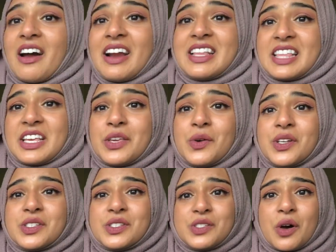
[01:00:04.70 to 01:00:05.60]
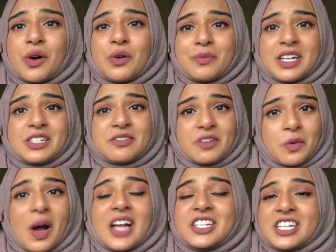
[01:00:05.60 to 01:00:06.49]
right, thank you all so much for
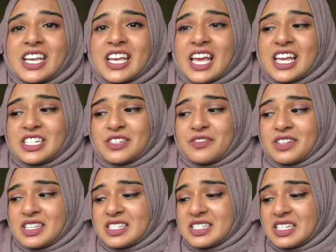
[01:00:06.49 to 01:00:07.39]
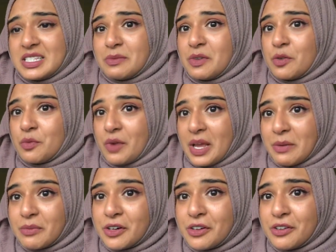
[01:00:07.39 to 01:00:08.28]
watching and just for listening to me
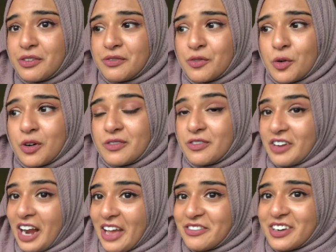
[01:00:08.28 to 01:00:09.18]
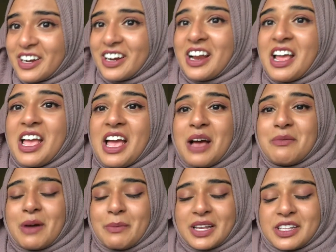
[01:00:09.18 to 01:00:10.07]
ramble for forever
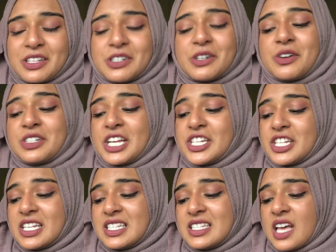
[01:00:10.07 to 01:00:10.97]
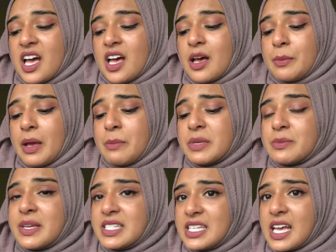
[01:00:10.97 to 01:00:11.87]
about my clinical rotations. I
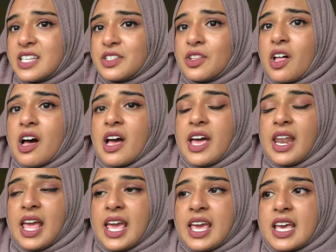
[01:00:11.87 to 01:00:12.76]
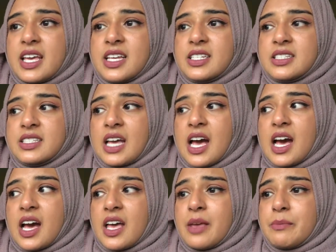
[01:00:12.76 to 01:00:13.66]
miss my CIs a lot, and
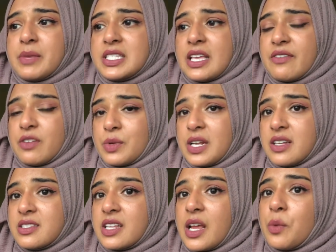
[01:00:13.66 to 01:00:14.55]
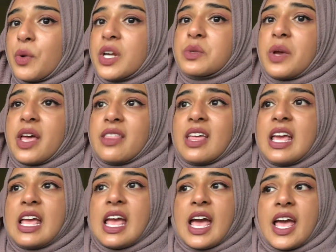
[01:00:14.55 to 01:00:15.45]
I miss everyone else that I worked with.
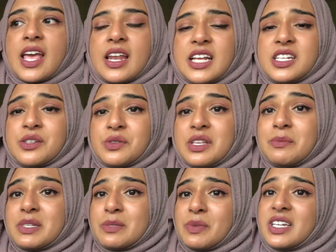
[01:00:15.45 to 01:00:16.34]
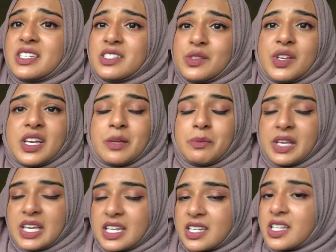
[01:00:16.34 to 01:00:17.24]
And I just really miss being a student and
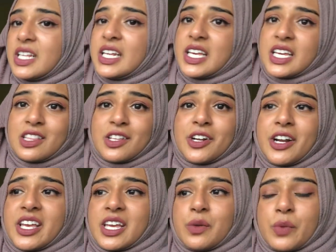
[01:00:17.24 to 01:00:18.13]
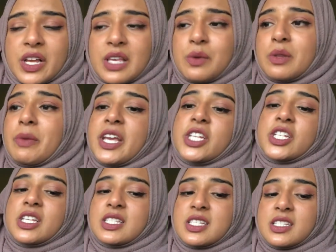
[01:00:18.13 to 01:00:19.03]
being in clinic and learning and working with
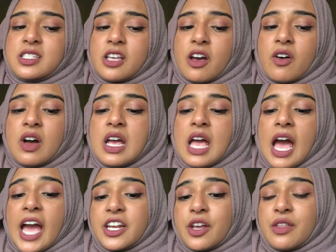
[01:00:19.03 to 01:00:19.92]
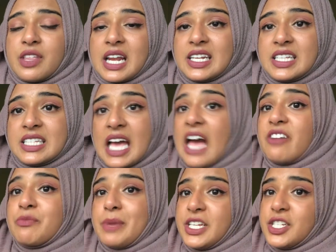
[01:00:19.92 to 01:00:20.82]
patients. And so I know that I need to
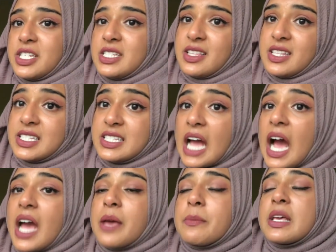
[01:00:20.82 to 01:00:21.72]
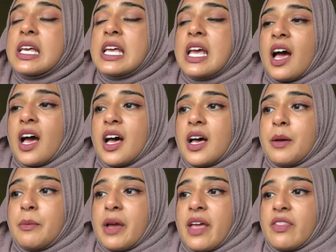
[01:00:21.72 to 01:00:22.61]
have patience in this time,
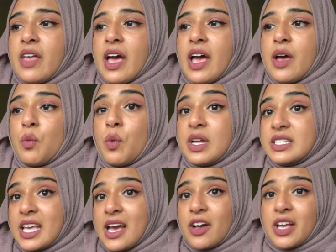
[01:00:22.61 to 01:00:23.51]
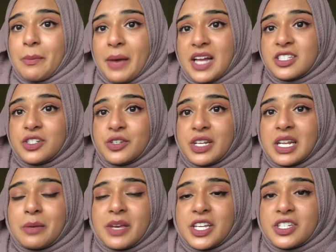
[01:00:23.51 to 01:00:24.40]
and that one day I'll get back to
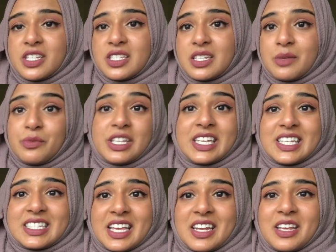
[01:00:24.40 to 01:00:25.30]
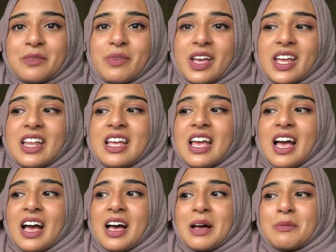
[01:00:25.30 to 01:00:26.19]
treating patients, and I'm really excited, but
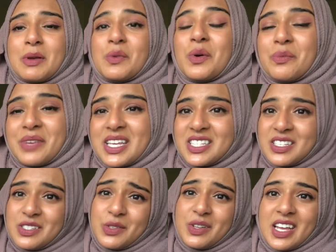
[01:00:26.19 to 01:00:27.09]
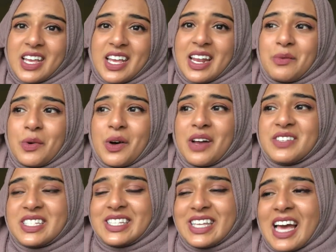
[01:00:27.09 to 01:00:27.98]
it won't be as a student, and I won't
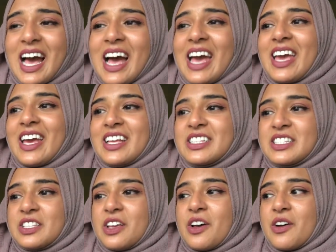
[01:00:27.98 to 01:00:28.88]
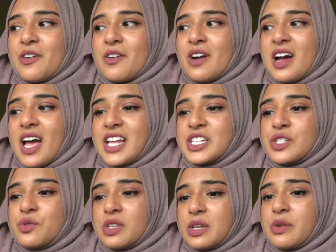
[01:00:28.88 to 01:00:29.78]
have a CI. And so I
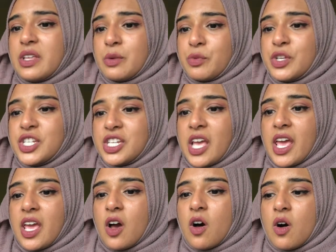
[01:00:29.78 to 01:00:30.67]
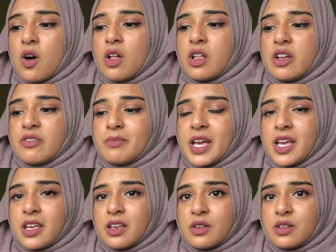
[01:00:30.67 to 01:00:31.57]
just really, really appreciate all of
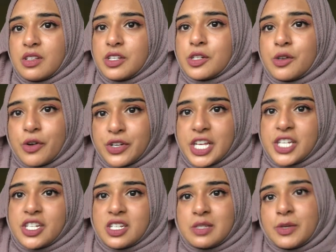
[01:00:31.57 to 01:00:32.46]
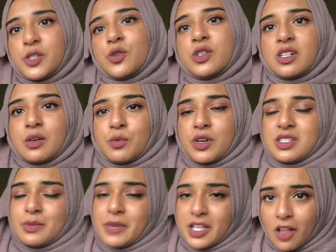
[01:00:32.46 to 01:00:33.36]
my clinical rotations, my short-term
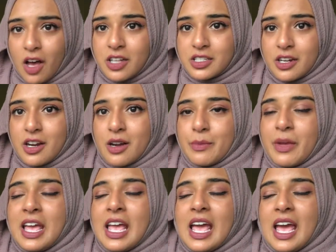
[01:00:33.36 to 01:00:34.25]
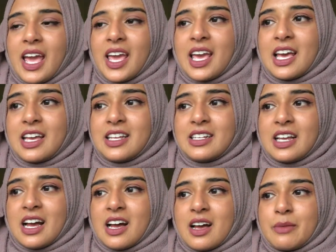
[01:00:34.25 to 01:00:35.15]
ones and my long-term. And
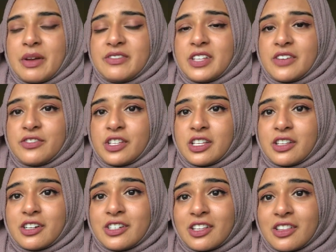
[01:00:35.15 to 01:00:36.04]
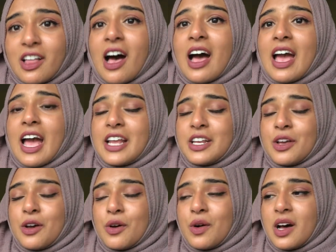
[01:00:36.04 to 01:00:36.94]
I've definitely learned a lot. I
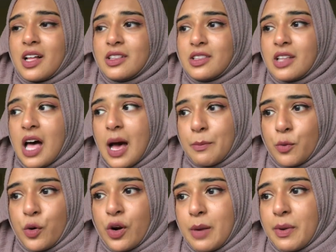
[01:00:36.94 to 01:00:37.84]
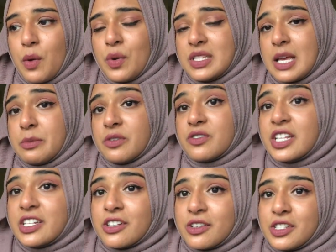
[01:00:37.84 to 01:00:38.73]
know a lot more about what type of
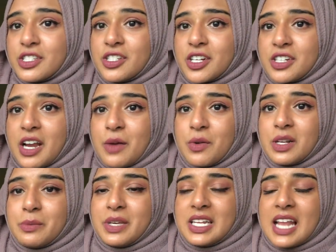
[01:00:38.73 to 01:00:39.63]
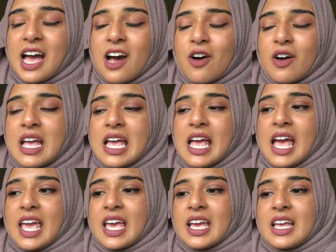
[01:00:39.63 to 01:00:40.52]
clinical instructor I want to be now.
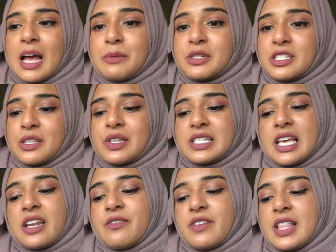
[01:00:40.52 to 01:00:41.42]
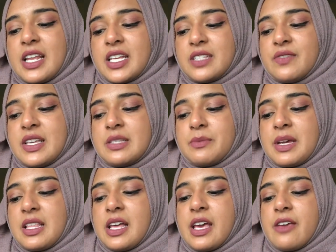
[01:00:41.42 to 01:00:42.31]
And I'm just so excited for that next phase in
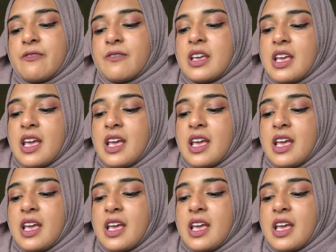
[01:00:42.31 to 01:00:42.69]
my life.